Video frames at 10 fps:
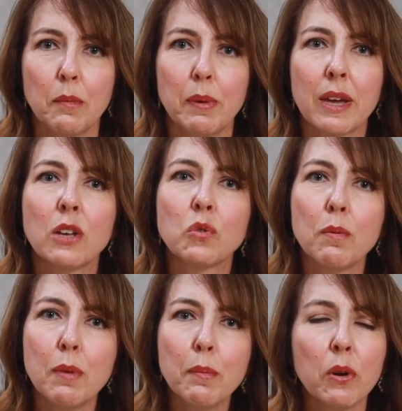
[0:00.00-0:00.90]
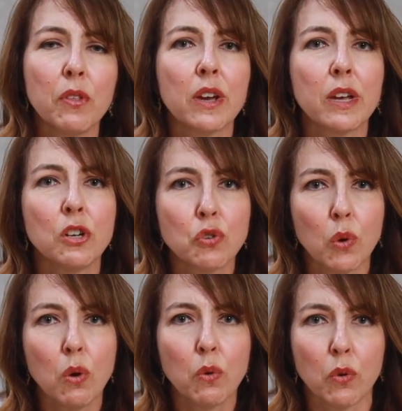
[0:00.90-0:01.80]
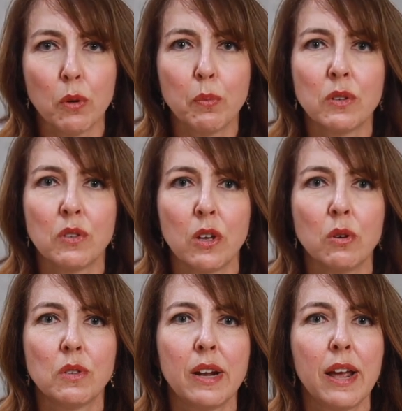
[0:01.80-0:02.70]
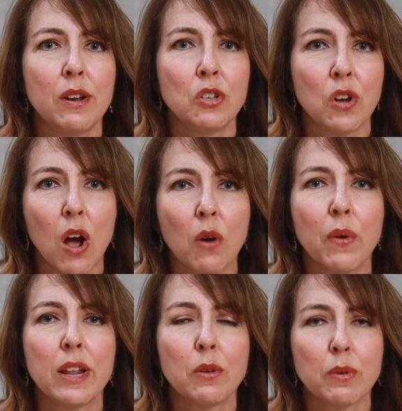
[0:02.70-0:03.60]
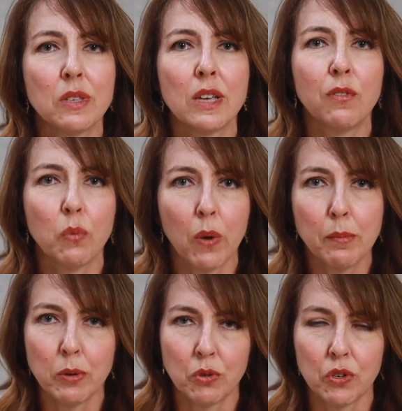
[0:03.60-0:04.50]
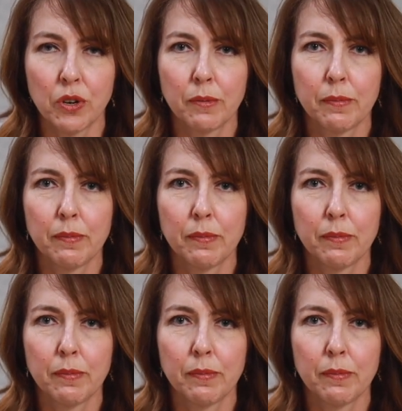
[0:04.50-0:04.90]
Because remember, the control group was those that had already received one booster.